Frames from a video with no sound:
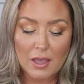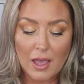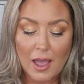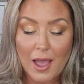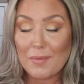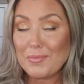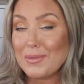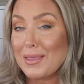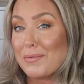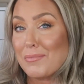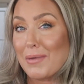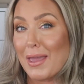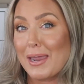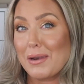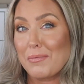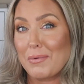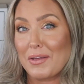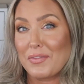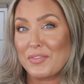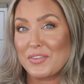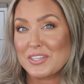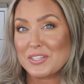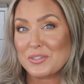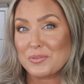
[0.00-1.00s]
I'm not mad
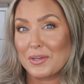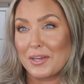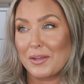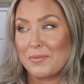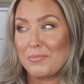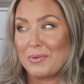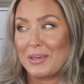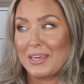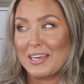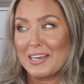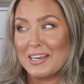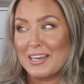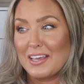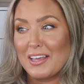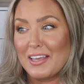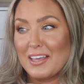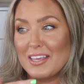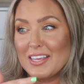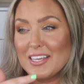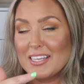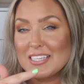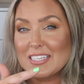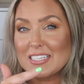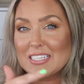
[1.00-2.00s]
about this one
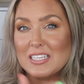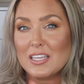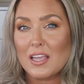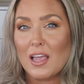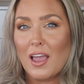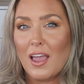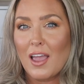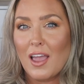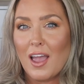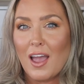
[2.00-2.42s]
because